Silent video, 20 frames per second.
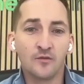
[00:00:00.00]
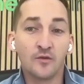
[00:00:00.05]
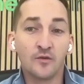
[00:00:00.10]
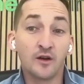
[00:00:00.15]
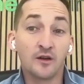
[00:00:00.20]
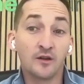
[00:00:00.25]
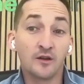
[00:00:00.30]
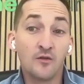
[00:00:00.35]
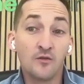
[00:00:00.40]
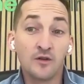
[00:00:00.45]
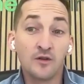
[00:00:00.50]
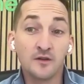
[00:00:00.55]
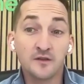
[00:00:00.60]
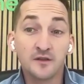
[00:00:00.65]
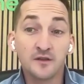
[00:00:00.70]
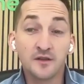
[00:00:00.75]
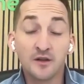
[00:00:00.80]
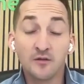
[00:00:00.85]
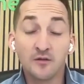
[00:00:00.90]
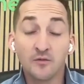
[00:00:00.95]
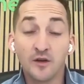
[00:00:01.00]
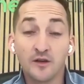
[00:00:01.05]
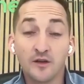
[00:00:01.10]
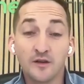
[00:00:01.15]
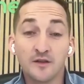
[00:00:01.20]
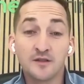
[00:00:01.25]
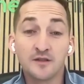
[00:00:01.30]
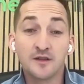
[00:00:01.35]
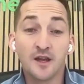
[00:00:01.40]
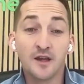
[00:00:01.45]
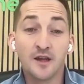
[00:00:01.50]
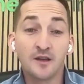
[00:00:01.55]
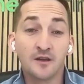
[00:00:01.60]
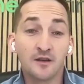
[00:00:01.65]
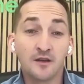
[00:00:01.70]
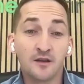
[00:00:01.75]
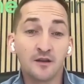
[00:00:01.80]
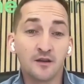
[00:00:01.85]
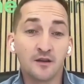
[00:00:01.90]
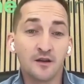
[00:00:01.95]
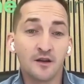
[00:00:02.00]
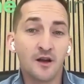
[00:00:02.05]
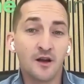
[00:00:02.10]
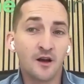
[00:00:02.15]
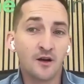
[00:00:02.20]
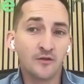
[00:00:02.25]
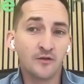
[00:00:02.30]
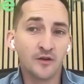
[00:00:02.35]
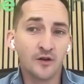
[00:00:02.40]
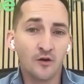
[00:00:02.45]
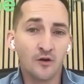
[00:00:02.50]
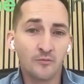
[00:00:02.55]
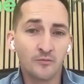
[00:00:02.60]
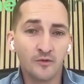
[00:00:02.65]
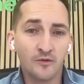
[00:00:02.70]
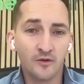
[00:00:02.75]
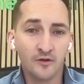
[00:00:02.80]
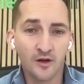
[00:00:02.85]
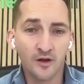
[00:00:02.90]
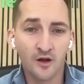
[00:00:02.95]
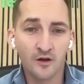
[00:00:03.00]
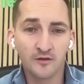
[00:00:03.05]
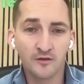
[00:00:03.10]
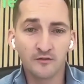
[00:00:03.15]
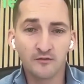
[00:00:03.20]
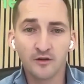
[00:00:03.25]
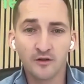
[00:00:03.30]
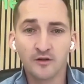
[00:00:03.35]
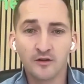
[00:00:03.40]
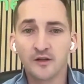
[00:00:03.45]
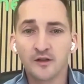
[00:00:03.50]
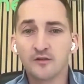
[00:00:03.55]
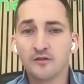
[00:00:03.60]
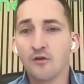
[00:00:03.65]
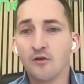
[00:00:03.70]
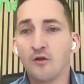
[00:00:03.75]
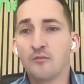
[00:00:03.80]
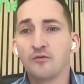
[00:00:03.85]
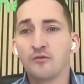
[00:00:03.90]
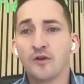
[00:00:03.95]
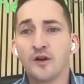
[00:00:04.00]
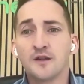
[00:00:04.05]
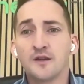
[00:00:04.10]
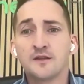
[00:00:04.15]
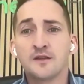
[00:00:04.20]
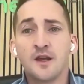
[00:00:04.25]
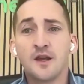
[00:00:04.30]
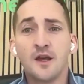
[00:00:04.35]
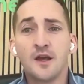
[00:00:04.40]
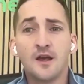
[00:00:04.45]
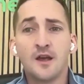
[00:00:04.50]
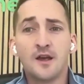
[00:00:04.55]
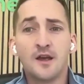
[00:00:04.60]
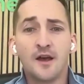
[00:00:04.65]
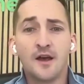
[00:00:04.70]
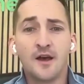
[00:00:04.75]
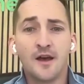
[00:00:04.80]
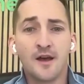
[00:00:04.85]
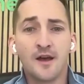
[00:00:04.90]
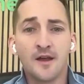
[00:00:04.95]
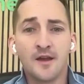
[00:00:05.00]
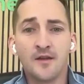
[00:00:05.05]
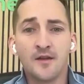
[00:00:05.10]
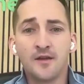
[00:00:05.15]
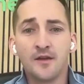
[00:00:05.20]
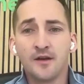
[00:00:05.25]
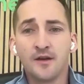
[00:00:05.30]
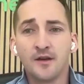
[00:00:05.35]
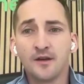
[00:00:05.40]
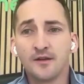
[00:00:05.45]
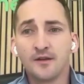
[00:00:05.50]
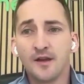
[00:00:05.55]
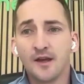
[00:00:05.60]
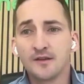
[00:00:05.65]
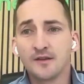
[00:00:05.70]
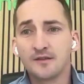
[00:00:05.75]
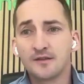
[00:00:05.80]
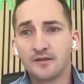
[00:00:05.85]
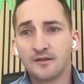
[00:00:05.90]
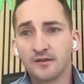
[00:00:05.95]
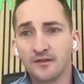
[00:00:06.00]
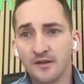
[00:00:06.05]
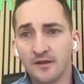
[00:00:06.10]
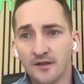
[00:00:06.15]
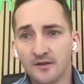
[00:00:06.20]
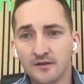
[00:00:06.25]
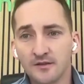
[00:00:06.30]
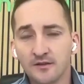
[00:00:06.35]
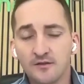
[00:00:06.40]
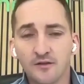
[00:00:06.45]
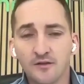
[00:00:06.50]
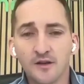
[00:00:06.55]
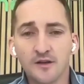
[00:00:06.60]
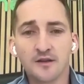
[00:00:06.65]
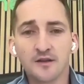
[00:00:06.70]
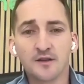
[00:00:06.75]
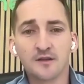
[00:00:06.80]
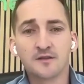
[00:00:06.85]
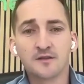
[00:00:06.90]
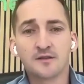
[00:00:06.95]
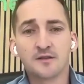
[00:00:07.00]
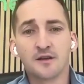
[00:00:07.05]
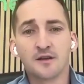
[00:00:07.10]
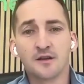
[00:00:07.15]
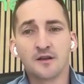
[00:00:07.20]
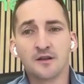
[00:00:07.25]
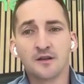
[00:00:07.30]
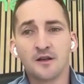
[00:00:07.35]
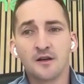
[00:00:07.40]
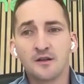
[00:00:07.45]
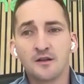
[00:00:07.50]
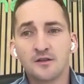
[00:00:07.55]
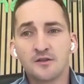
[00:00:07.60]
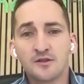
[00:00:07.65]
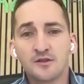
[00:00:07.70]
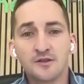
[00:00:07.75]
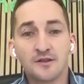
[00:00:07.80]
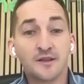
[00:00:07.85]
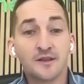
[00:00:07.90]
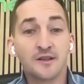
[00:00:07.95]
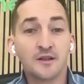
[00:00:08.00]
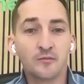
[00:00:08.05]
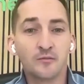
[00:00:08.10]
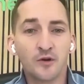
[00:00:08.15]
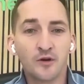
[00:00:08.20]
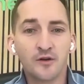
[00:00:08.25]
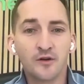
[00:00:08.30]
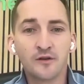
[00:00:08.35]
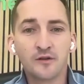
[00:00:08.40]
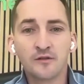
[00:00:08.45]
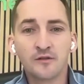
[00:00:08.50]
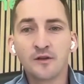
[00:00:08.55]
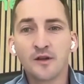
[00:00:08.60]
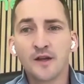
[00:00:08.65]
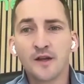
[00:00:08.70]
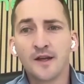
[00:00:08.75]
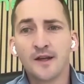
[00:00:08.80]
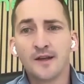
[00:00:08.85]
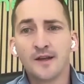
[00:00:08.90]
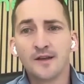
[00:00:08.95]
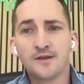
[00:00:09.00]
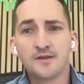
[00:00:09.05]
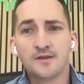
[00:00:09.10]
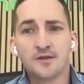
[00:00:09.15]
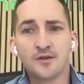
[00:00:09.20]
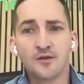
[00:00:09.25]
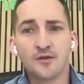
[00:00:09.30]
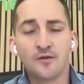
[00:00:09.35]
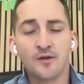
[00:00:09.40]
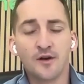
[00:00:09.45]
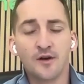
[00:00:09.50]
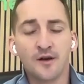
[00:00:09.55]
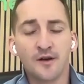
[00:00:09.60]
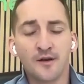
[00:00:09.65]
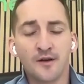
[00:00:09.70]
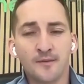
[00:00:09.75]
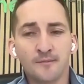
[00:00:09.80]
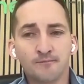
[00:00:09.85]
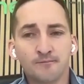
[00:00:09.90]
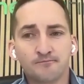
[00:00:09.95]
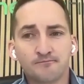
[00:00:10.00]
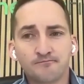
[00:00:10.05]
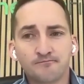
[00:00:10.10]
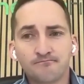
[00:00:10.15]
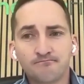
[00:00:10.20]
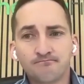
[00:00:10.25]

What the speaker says: we're locals here, we understand how the regulator operates, and that doesn't create us a large legal burden. So